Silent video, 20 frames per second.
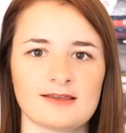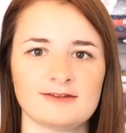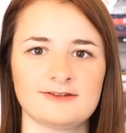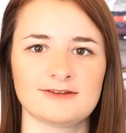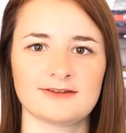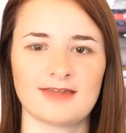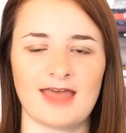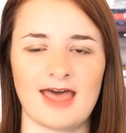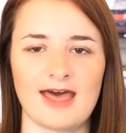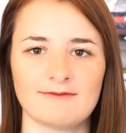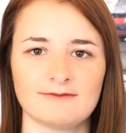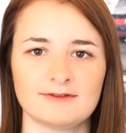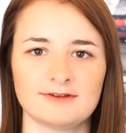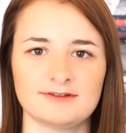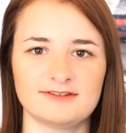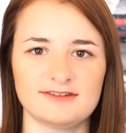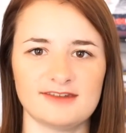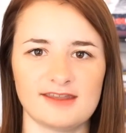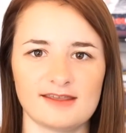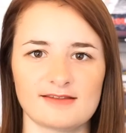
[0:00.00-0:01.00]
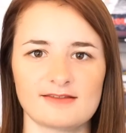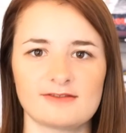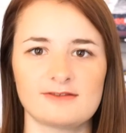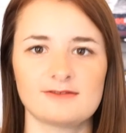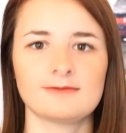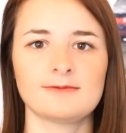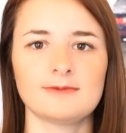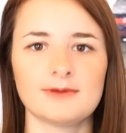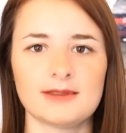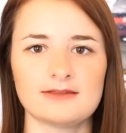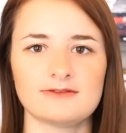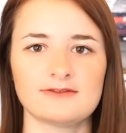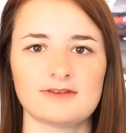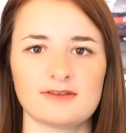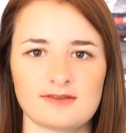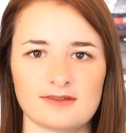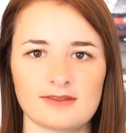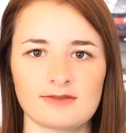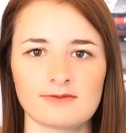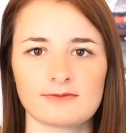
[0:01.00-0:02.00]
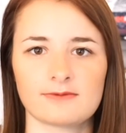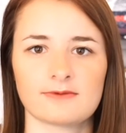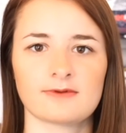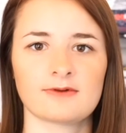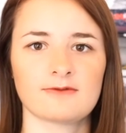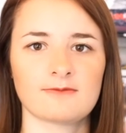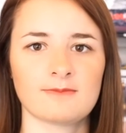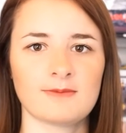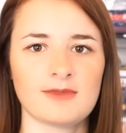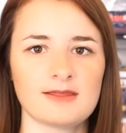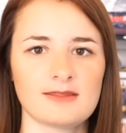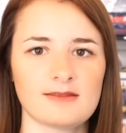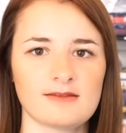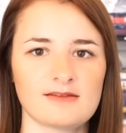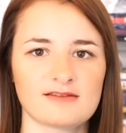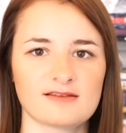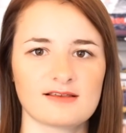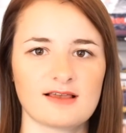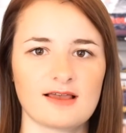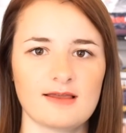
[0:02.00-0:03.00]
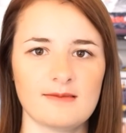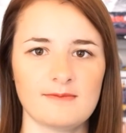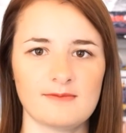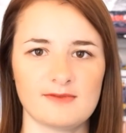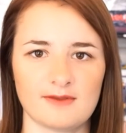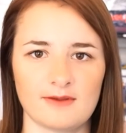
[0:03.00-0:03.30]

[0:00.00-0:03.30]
I don't have a text to read just in front of me this time,